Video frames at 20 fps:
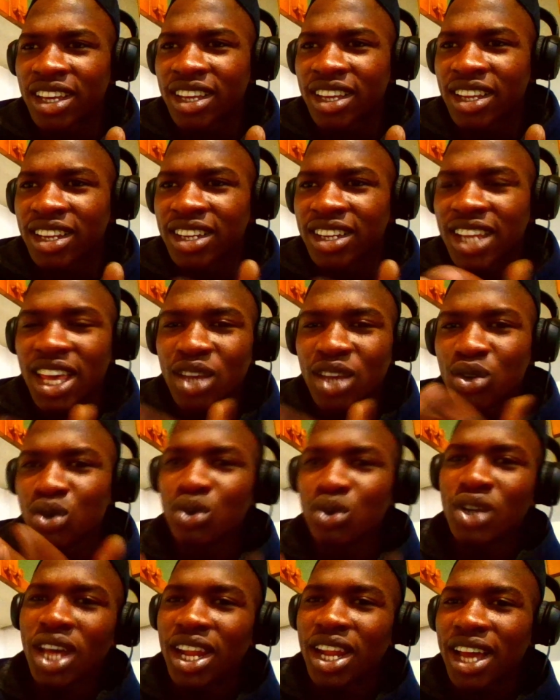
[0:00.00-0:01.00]
they knew
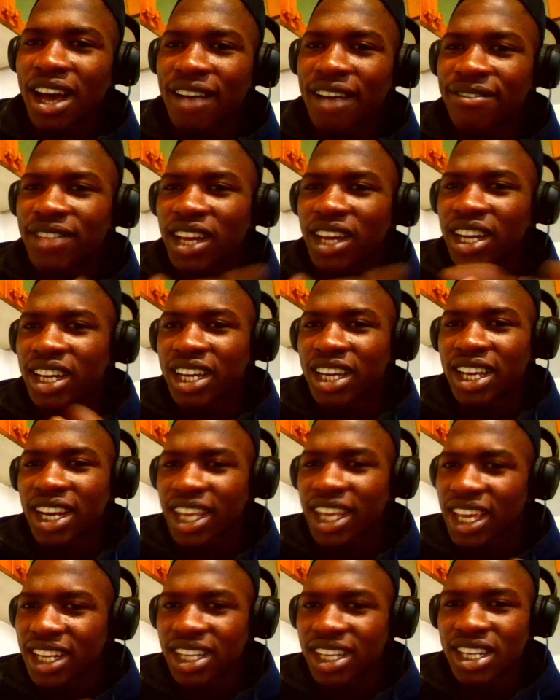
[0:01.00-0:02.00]
that after
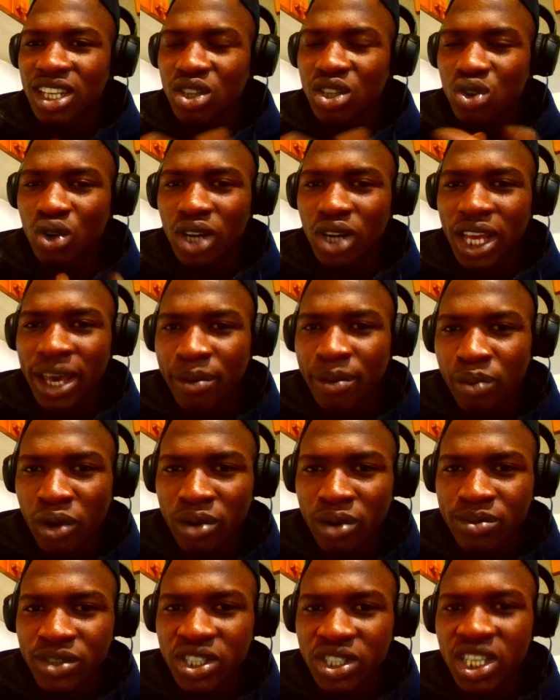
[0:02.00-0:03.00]
creating the nuclear
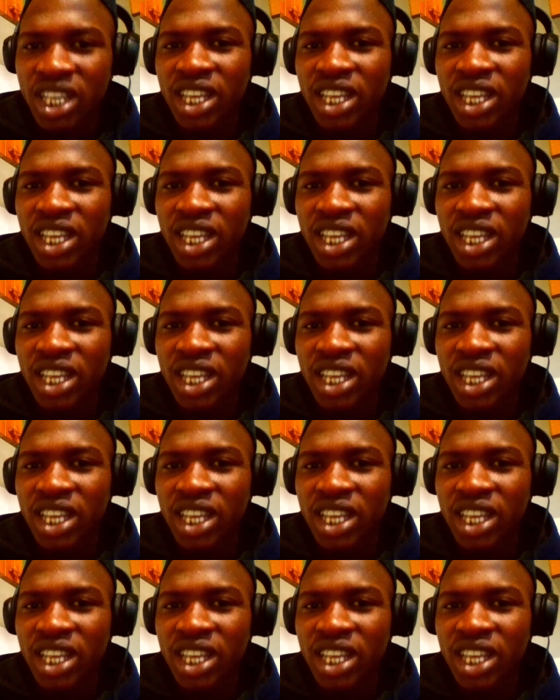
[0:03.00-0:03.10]
bombs,